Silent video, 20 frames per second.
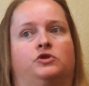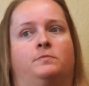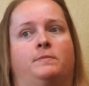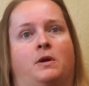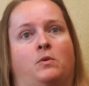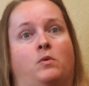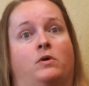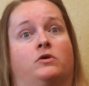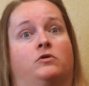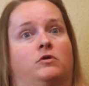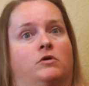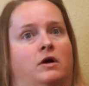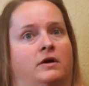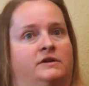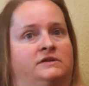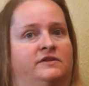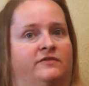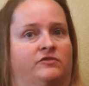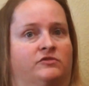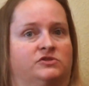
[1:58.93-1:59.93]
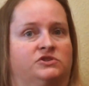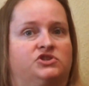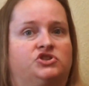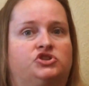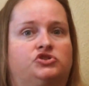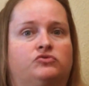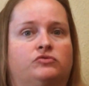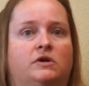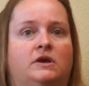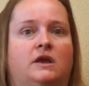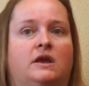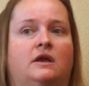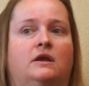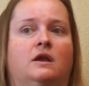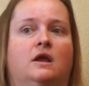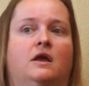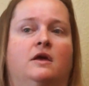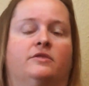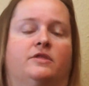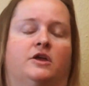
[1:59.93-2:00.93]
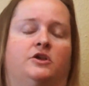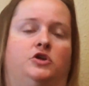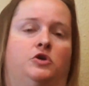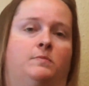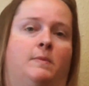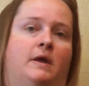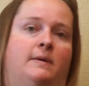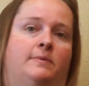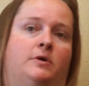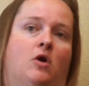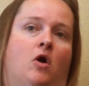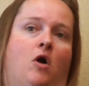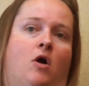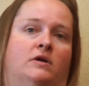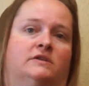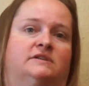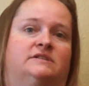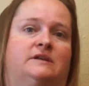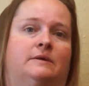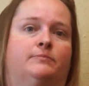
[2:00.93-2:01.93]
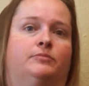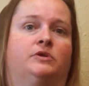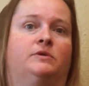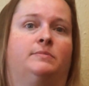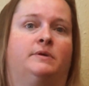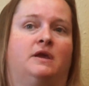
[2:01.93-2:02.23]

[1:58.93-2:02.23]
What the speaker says: You may want to look on a different street than you may be on simply